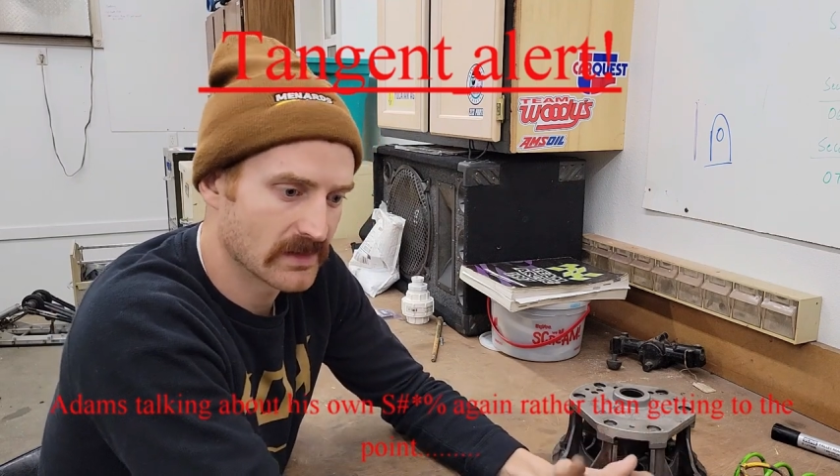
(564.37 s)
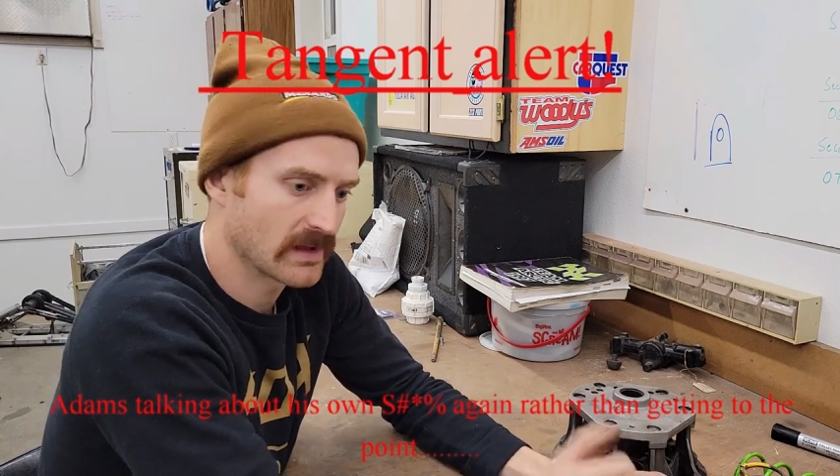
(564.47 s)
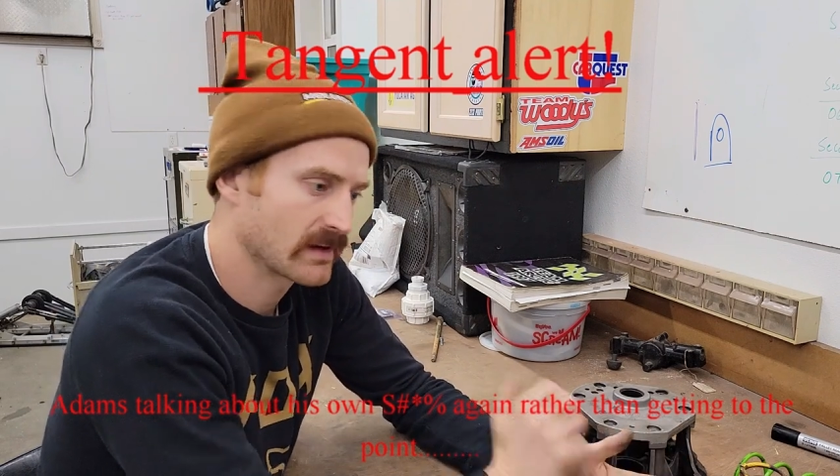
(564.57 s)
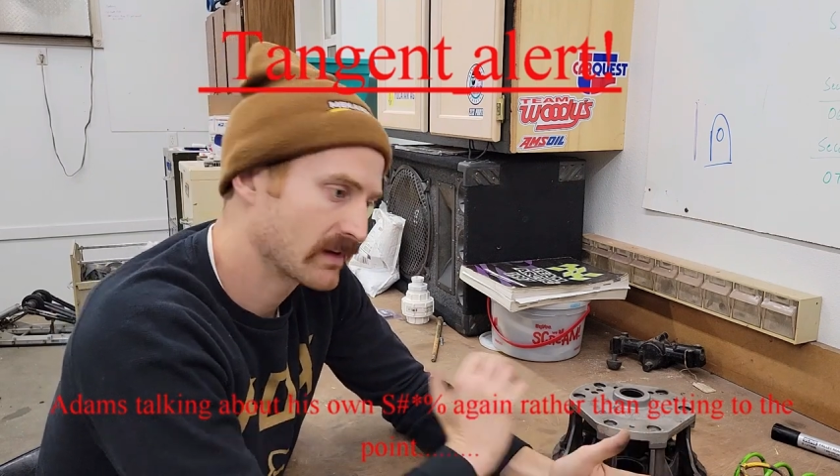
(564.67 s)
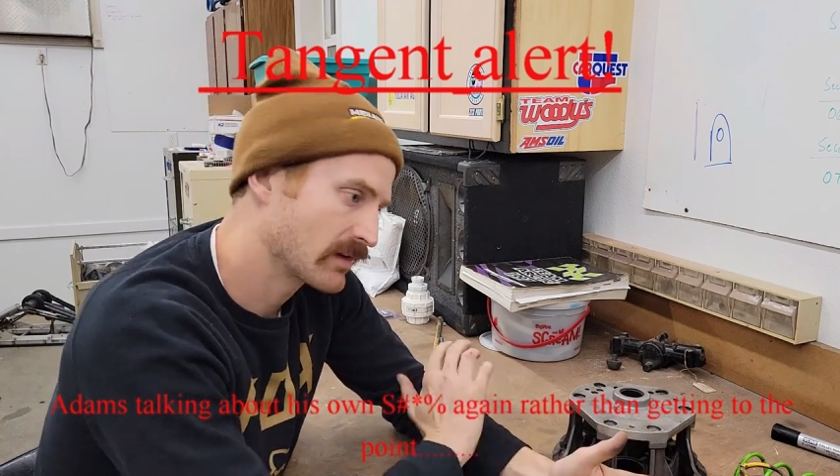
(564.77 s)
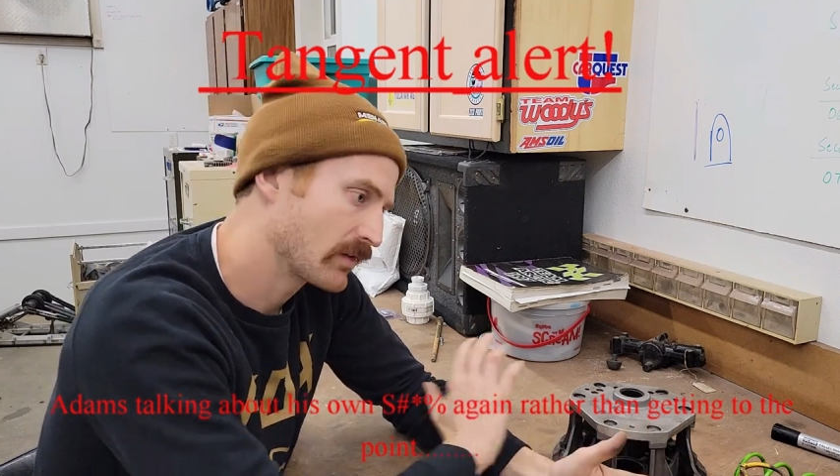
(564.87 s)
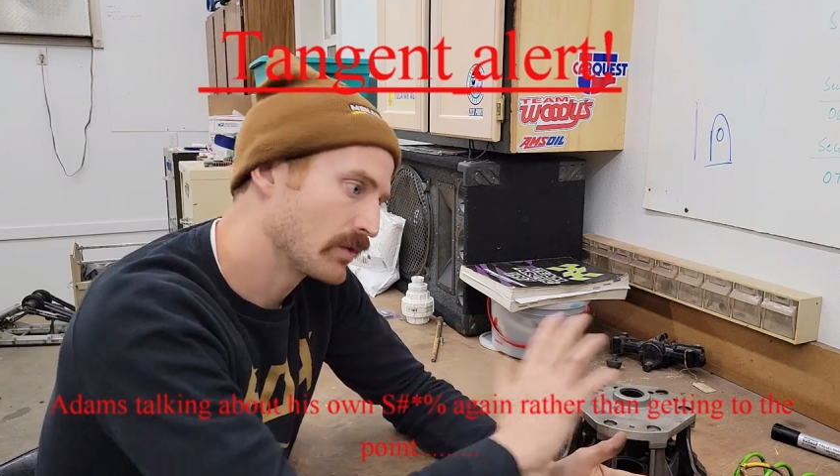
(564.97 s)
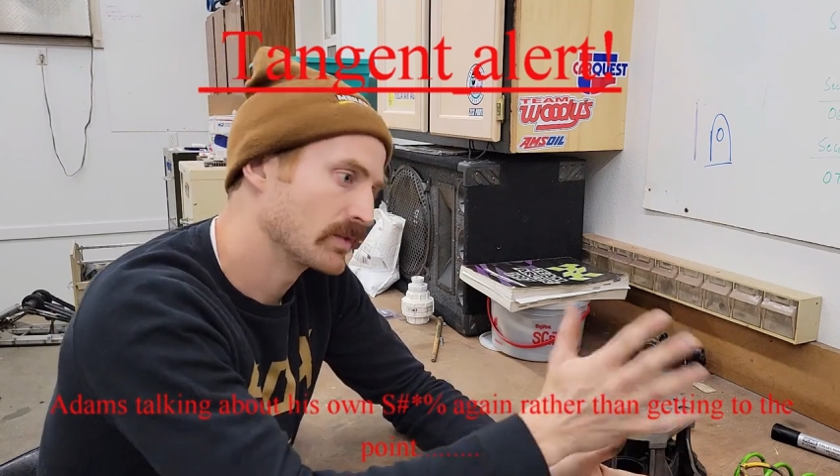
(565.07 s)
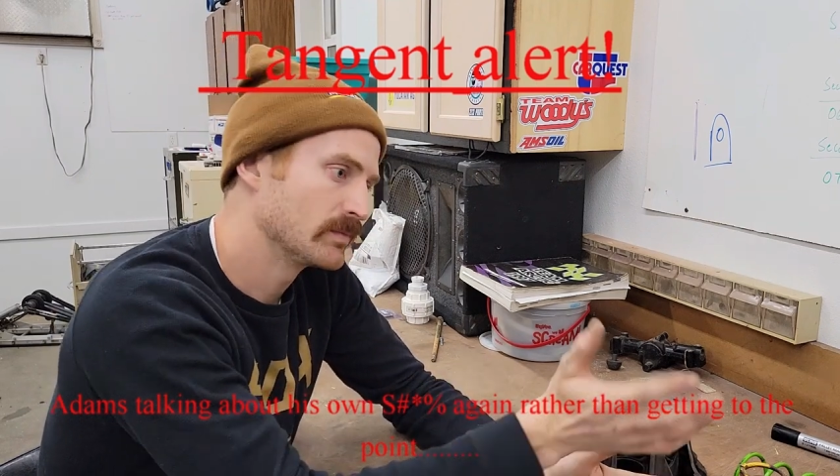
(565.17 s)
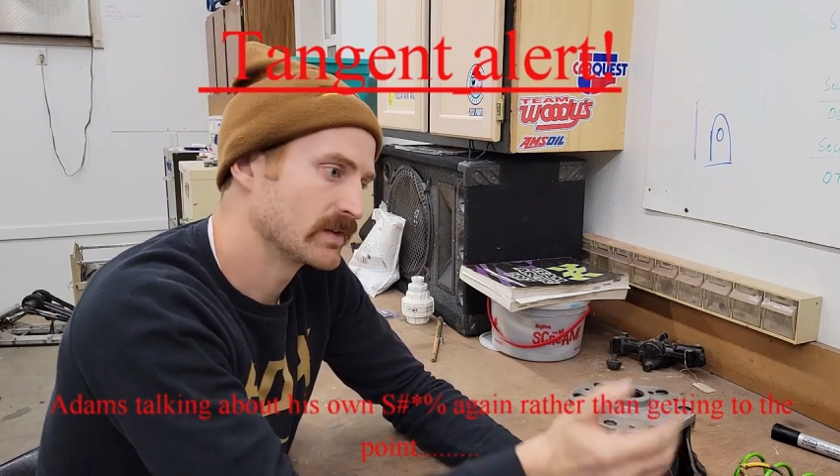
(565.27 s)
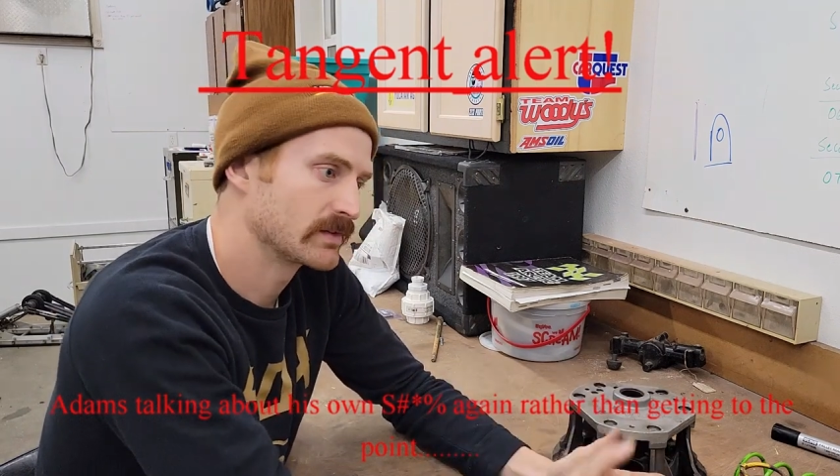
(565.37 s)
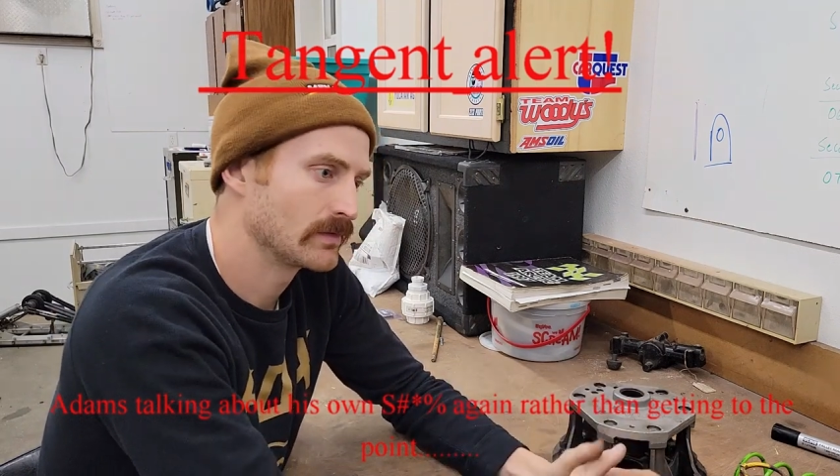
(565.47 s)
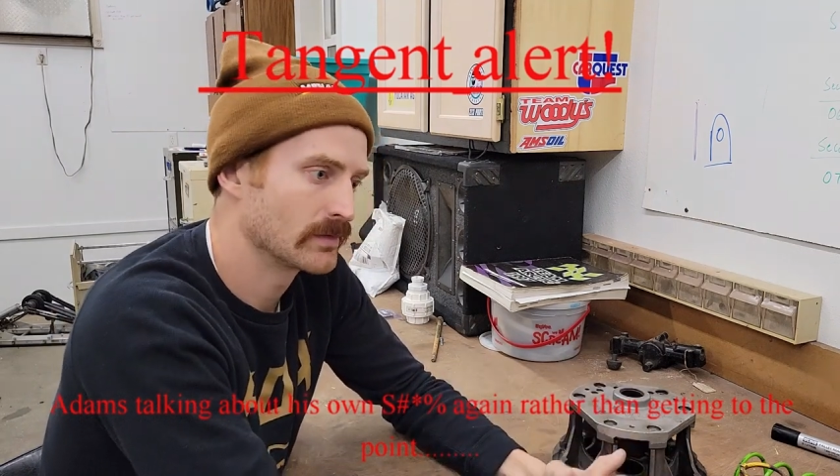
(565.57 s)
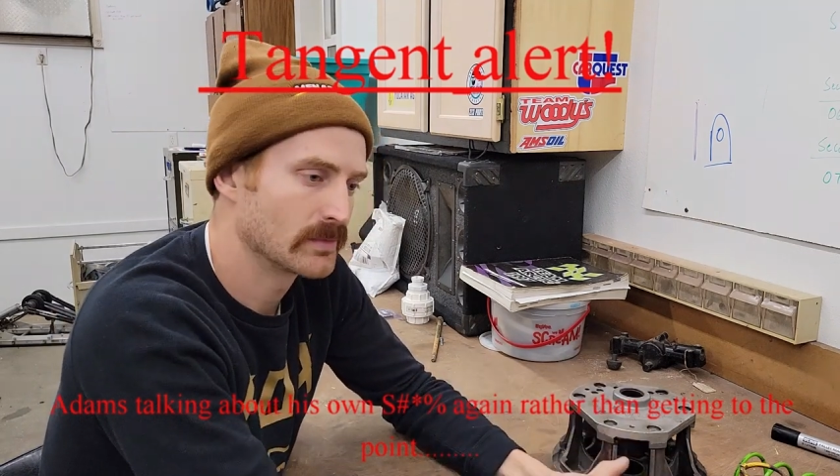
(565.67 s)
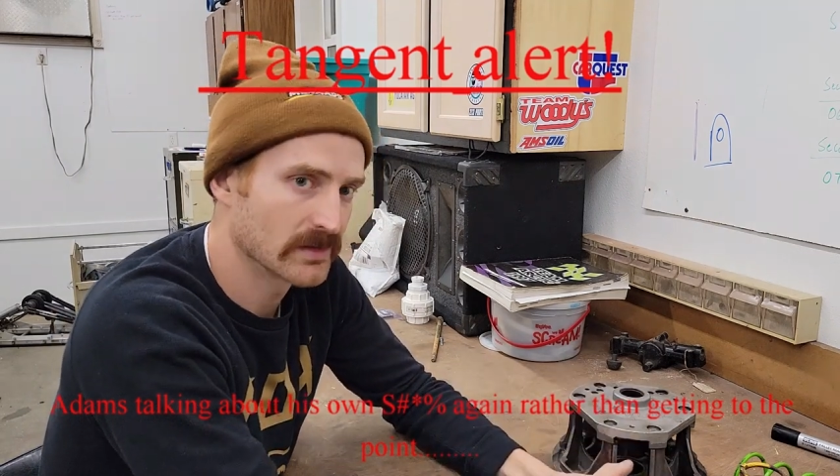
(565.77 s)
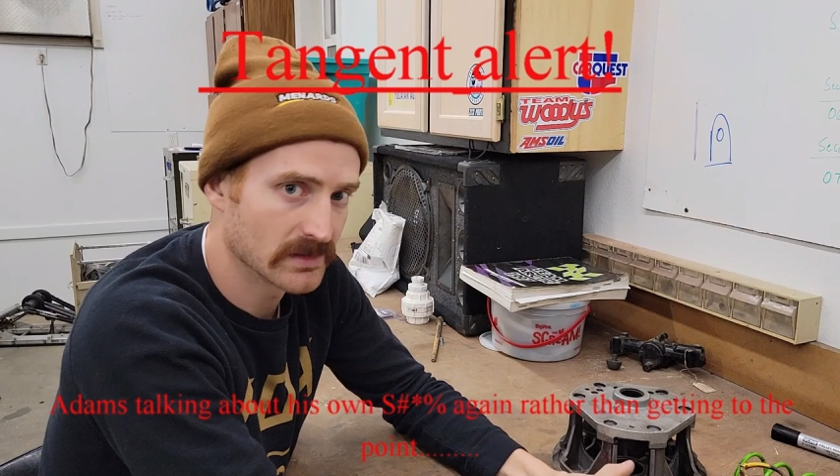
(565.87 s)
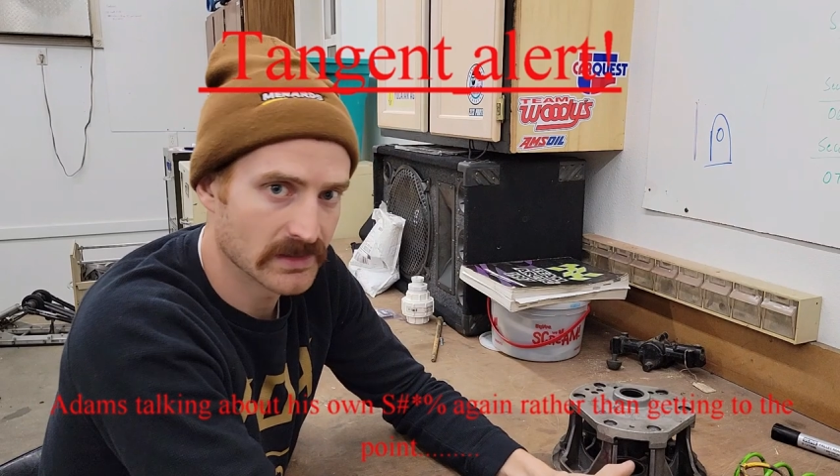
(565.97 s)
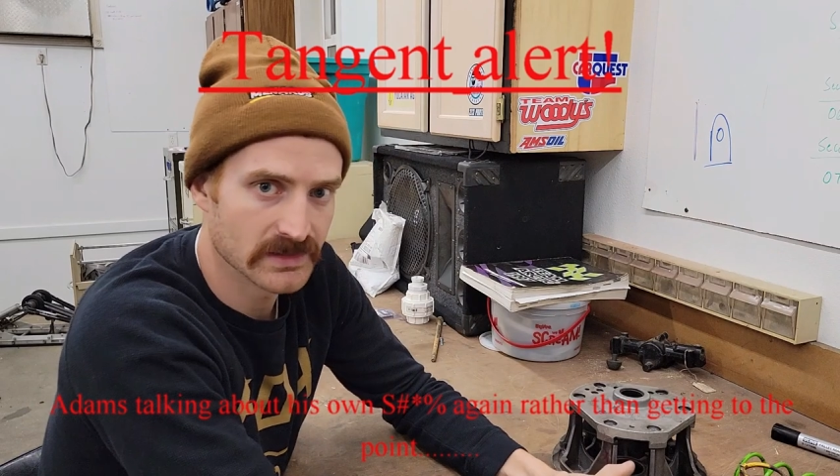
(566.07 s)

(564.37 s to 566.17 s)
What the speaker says: that ultimate tunability